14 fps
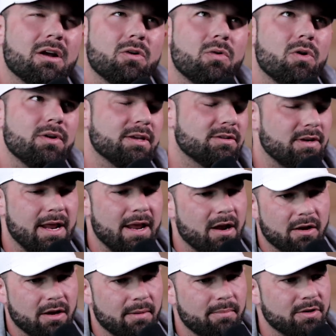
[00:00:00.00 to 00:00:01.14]
a quote yesterday, and
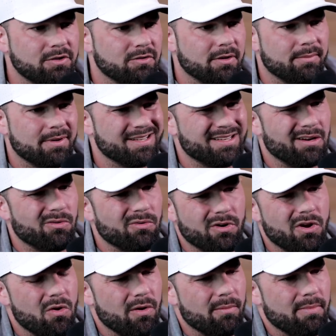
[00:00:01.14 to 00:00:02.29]
I'm going to butcher it because I don't
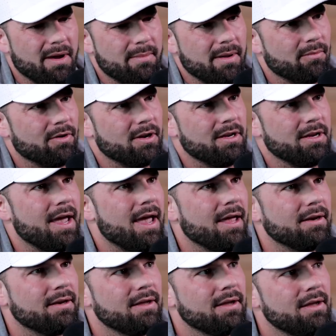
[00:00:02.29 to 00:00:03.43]
know it by memory
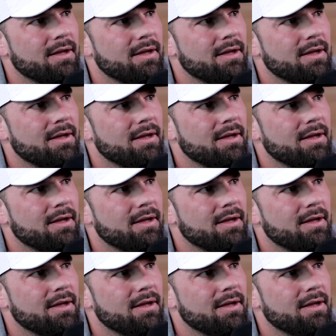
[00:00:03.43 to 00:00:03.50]
yet.